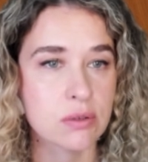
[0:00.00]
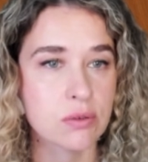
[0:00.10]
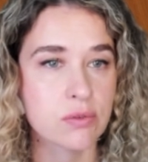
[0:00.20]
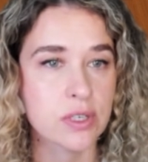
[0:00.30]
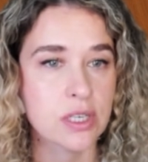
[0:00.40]

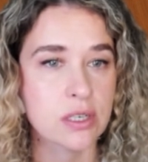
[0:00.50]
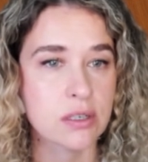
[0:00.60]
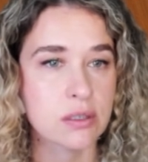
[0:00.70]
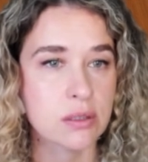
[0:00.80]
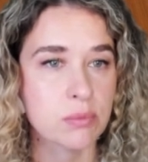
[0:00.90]
over
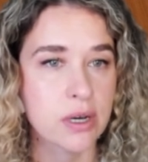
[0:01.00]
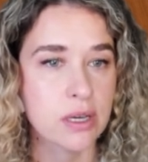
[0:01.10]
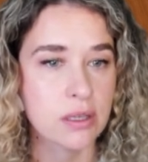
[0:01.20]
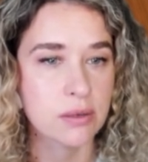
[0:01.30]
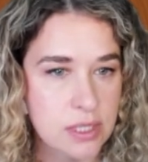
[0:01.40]
here in
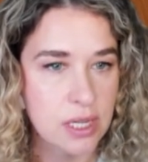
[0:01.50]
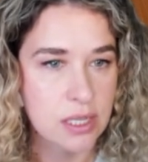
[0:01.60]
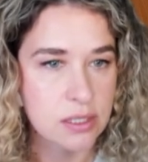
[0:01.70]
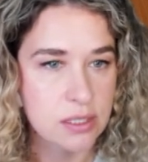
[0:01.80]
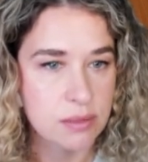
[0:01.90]
my
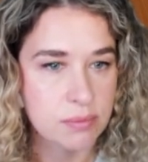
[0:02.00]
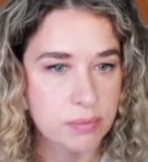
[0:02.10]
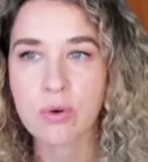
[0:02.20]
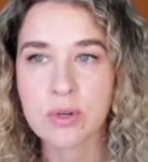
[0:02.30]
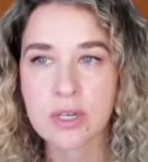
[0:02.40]
styles.
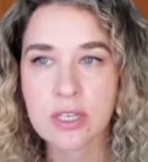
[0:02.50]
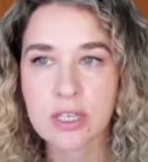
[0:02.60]
I'm gonna